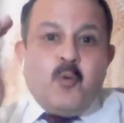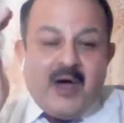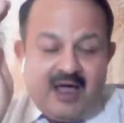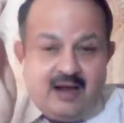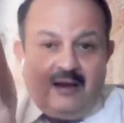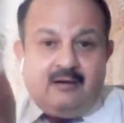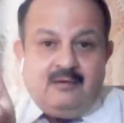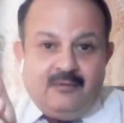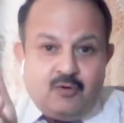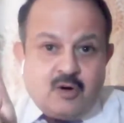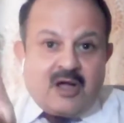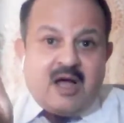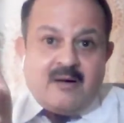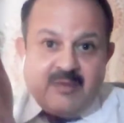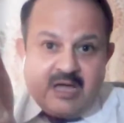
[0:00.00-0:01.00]
well
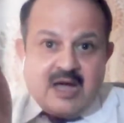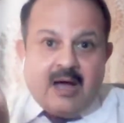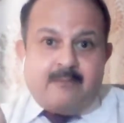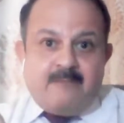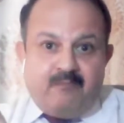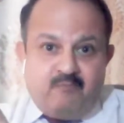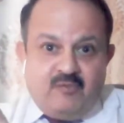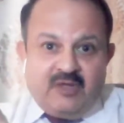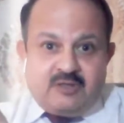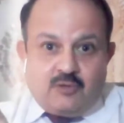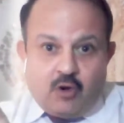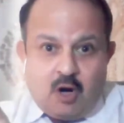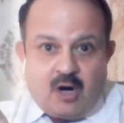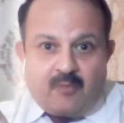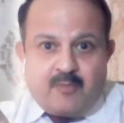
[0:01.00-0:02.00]
you're coming up
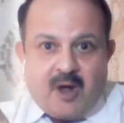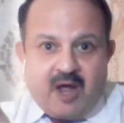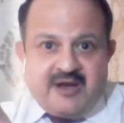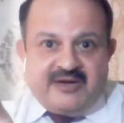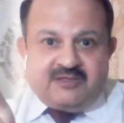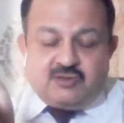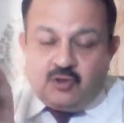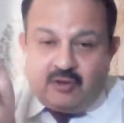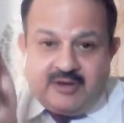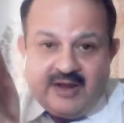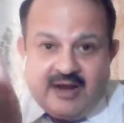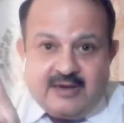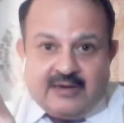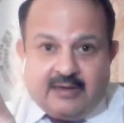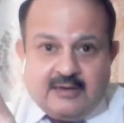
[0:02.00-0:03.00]
with your points, your
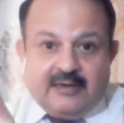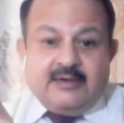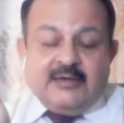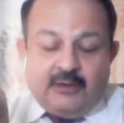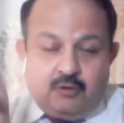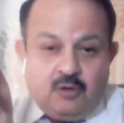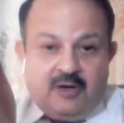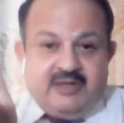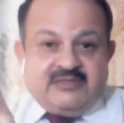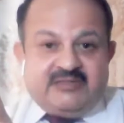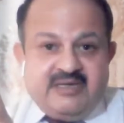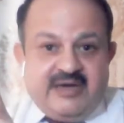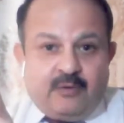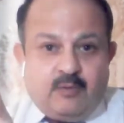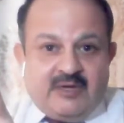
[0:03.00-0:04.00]
data, your
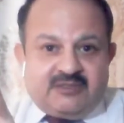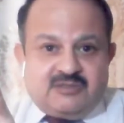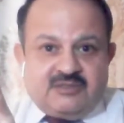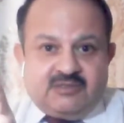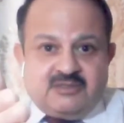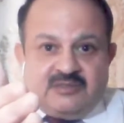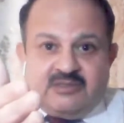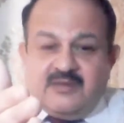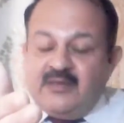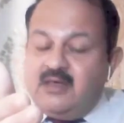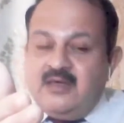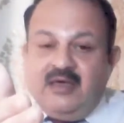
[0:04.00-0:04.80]
essay questions.